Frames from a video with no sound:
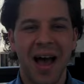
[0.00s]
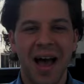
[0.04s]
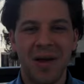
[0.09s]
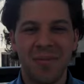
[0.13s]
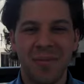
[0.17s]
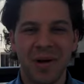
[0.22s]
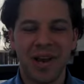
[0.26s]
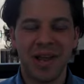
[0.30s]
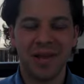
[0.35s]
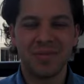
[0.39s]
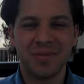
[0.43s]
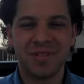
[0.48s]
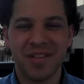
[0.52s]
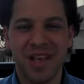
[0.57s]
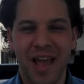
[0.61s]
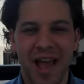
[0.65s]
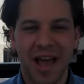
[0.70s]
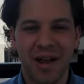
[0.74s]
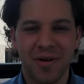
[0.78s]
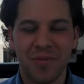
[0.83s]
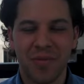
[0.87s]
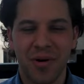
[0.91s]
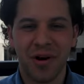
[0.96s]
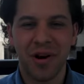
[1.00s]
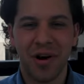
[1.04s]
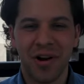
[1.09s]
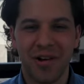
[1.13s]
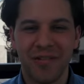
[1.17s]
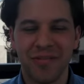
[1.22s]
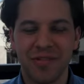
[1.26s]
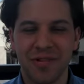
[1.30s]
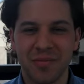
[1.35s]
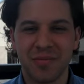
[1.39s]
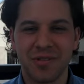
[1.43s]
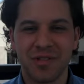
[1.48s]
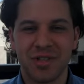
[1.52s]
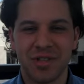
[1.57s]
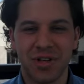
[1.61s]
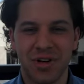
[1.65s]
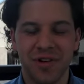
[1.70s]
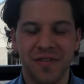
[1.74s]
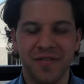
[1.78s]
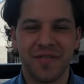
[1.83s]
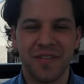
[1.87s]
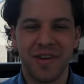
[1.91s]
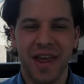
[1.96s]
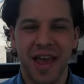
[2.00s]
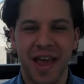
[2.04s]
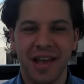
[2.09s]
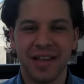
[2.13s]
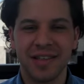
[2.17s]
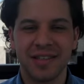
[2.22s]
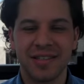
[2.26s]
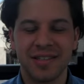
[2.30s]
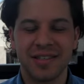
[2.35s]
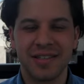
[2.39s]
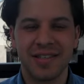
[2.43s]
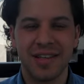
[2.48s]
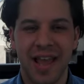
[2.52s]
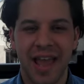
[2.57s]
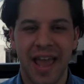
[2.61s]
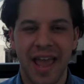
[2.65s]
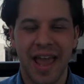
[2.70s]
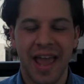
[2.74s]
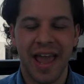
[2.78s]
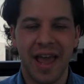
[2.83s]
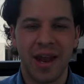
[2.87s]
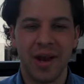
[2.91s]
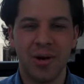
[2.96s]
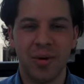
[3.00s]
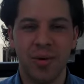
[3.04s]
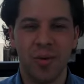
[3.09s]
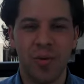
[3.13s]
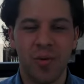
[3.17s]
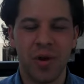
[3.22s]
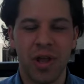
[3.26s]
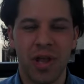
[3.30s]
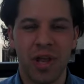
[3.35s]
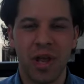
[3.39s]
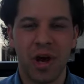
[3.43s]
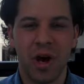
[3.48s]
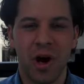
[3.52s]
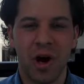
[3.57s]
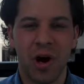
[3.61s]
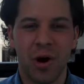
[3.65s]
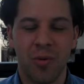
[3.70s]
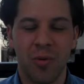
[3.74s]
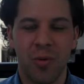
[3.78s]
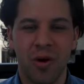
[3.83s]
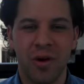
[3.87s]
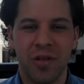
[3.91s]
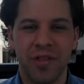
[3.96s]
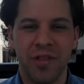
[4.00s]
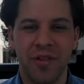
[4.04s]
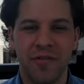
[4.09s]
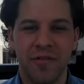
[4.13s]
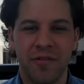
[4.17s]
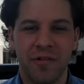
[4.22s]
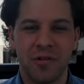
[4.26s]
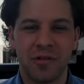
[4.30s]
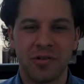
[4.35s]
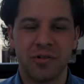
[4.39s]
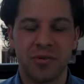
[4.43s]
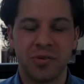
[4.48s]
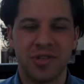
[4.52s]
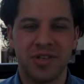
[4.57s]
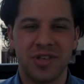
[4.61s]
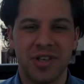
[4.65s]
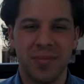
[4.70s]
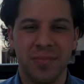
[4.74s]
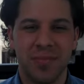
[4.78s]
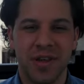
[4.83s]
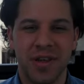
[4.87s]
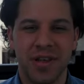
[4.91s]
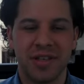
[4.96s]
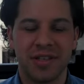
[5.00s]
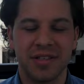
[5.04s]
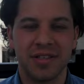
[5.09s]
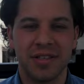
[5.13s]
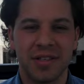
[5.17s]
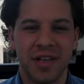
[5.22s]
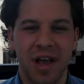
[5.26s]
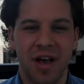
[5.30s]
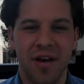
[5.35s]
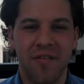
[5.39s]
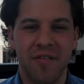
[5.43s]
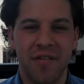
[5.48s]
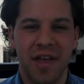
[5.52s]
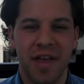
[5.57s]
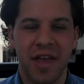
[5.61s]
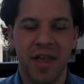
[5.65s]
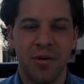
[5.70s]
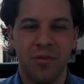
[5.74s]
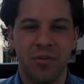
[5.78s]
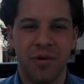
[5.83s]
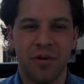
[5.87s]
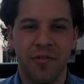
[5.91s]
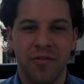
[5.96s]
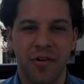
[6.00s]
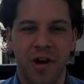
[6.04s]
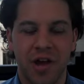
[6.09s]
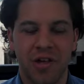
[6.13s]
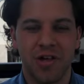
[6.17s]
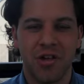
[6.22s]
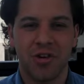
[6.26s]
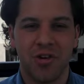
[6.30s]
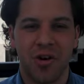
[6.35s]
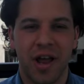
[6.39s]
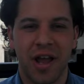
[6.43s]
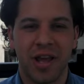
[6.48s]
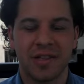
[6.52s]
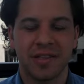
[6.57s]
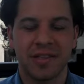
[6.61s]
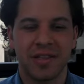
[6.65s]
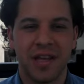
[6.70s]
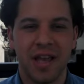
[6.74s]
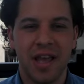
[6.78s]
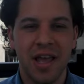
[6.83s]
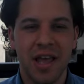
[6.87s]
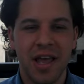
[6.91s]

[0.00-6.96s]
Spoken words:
Hi, my name is Zach Maurin from Serve Next, and we are one of the first recipients of a Refresh grant.